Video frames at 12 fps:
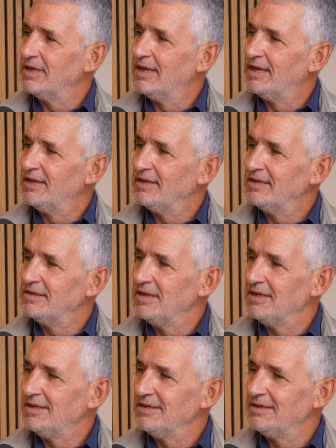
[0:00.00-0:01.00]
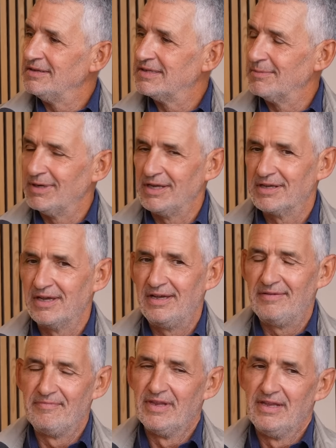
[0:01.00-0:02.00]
uh, is something like a